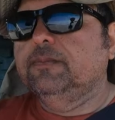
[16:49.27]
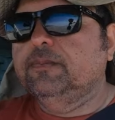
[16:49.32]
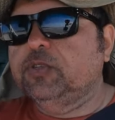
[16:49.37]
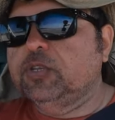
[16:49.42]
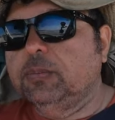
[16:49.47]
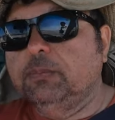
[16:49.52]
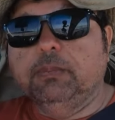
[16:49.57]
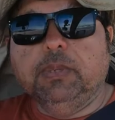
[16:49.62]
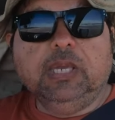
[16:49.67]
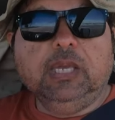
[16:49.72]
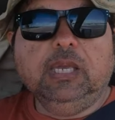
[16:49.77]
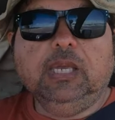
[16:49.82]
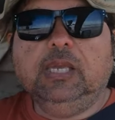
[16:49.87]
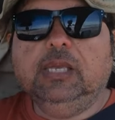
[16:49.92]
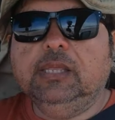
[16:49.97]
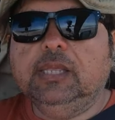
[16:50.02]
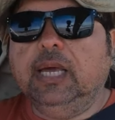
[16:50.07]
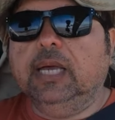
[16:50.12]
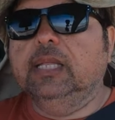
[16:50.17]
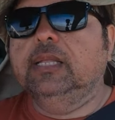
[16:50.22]
To me,
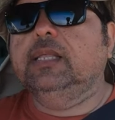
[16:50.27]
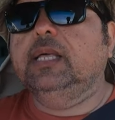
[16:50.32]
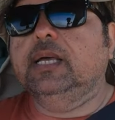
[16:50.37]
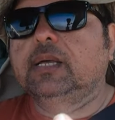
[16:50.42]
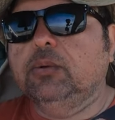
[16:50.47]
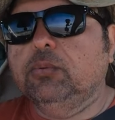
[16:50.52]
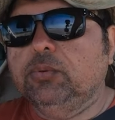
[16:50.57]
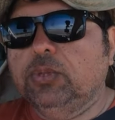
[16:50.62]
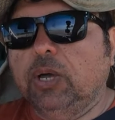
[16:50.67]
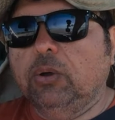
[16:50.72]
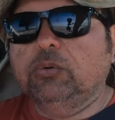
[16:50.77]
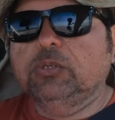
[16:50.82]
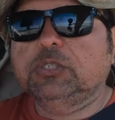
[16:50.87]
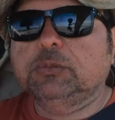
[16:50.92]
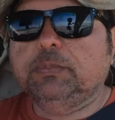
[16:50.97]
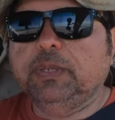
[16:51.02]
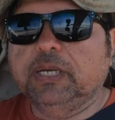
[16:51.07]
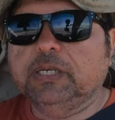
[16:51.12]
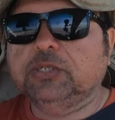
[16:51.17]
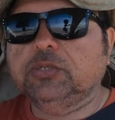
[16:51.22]
that was
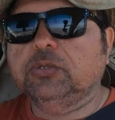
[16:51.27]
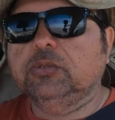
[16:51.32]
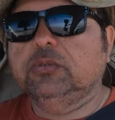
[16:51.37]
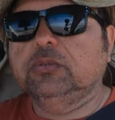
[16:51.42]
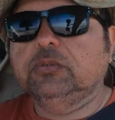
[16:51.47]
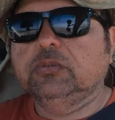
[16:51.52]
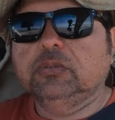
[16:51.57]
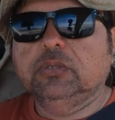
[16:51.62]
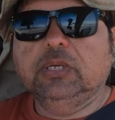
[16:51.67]
special.